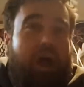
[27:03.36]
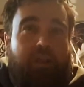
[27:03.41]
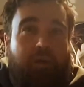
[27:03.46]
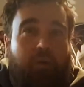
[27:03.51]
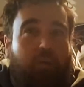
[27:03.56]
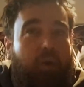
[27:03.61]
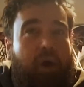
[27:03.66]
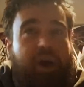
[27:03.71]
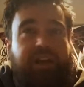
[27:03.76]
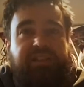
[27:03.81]
all
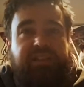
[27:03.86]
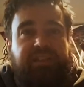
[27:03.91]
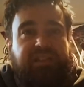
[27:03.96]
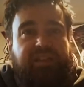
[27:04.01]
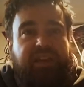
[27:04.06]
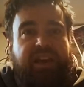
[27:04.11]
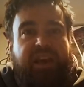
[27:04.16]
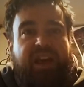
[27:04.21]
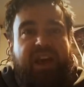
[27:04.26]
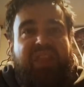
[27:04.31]
at
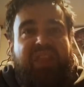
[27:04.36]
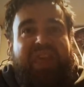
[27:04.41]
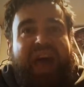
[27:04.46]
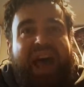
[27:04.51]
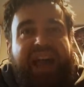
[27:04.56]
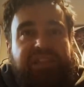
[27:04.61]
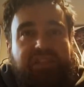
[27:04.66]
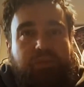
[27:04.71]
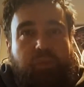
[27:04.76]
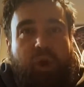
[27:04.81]
once?
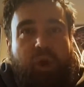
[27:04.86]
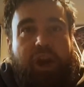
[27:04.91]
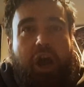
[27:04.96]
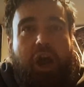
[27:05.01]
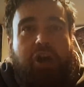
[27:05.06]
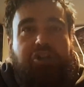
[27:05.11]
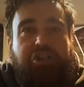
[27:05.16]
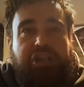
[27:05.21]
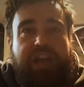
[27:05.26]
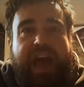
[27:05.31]
That's what
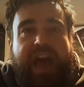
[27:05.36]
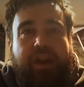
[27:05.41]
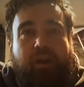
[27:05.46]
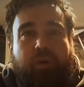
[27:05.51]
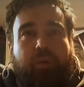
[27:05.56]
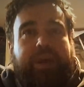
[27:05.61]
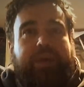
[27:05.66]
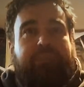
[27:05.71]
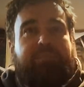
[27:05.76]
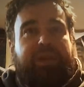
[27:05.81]
our
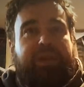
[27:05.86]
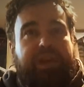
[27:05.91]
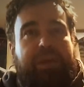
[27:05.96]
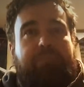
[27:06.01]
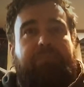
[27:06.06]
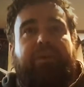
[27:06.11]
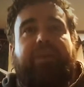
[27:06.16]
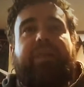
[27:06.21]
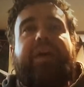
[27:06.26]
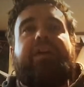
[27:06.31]
shadowy
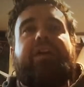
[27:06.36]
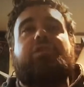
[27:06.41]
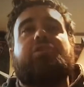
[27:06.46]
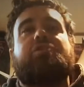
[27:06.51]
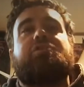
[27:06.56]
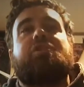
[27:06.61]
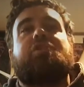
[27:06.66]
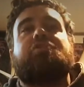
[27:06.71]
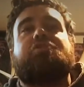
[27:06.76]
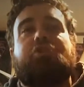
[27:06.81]

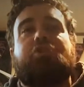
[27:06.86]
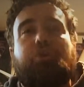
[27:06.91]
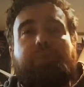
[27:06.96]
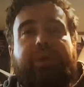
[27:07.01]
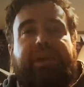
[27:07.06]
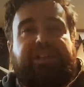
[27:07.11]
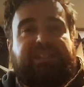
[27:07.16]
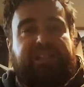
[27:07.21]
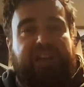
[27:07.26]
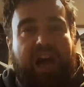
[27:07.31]
manipulators are
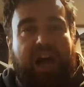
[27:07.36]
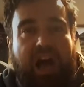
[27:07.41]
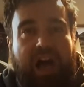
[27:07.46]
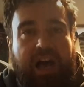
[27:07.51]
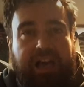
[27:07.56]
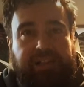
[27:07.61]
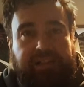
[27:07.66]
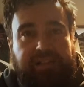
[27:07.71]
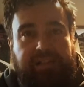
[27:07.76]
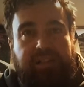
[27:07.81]
doing to
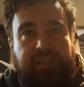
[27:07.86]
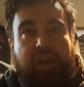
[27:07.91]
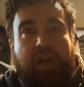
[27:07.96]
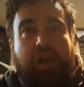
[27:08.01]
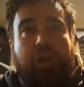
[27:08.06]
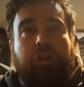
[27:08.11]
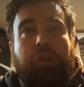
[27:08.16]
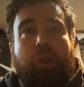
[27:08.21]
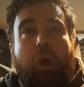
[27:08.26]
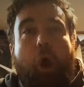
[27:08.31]
us.
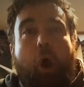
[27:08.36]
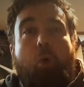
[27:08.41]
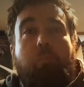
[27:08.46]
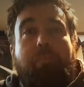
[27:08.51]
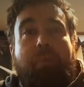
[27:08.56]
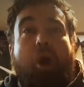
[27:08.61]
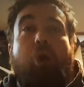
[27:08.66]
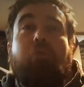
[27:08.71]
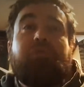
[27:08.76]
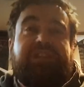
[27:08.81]

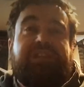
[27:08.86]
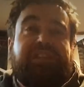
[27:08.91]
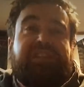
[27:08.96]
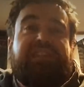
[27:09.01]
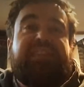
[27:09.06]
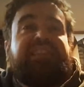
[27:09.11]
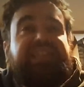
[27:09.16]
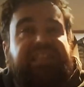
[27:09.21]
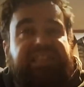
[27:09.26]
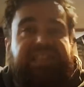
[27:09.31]

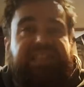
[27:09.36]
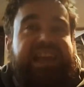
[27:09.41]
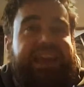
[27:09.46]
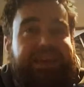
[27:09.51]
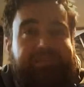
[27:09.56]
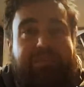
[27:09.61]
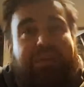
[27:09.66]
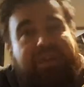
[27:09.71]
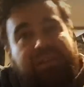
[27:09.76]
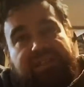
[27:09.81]
Low-potency
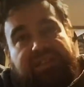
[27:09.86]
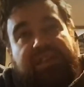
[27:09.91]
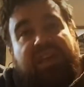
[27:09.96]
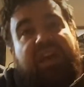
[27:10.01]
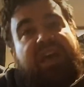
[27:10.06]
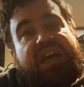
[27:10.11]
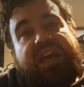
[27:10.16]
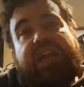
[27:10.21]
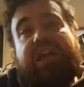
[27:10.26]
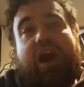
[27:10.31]
statements.
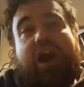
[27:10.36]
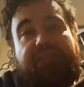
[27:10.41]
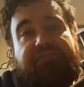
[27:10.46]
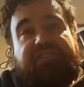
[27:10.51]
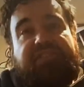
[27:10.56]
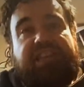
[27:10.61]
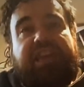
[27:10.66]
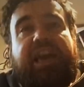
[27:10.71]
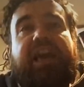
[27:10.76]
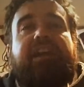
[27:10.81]

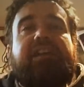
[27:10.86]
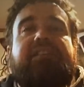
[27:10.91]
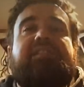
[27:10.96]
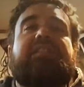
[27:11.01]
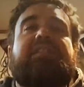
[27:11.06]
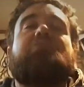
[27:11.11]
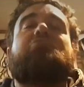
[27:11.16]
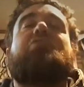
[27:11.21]
Enough to get us